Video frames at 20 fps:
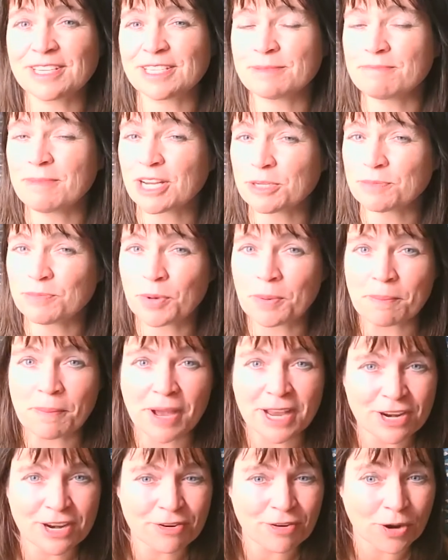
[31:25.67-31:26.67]
There's much more
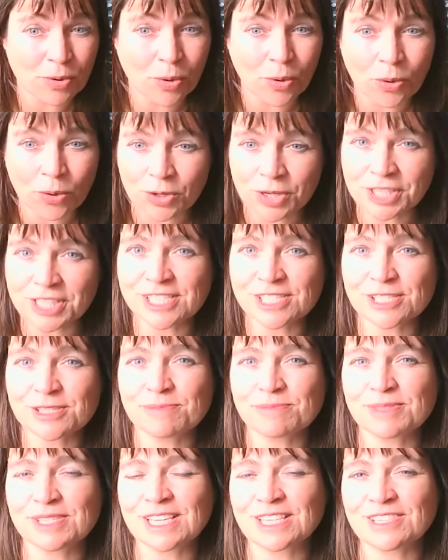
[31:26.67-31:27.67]

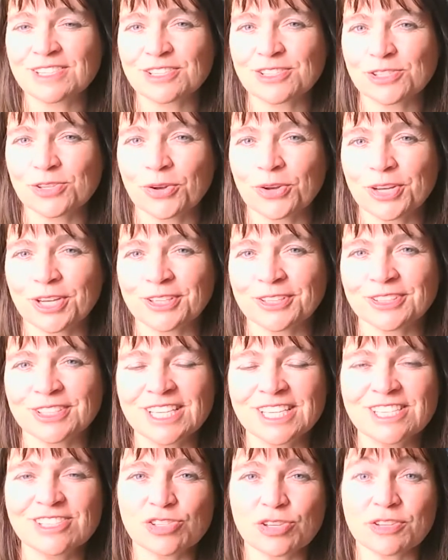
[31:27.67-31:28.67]
microorganisms in the soil.
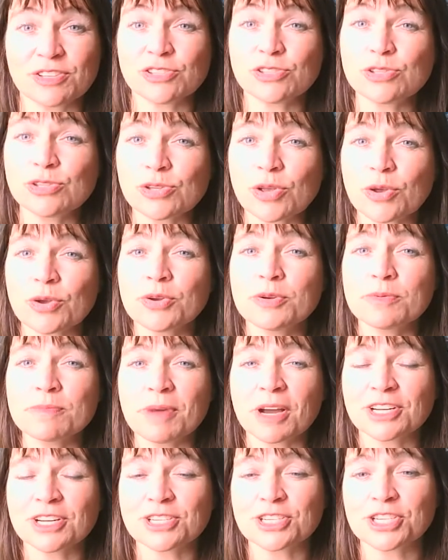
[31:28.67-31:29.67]
So there's so
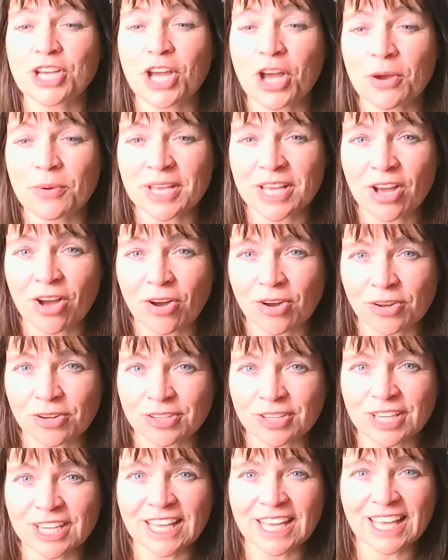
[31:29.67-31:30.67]
much going
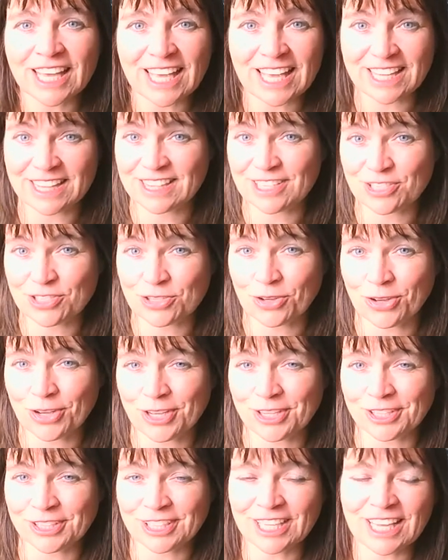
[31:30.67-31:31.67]
on in the
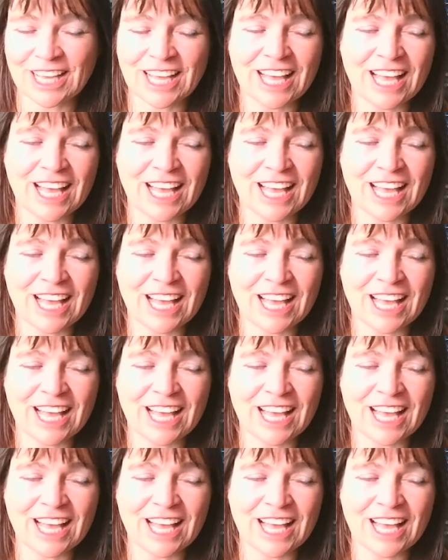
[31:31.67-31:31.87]
soil.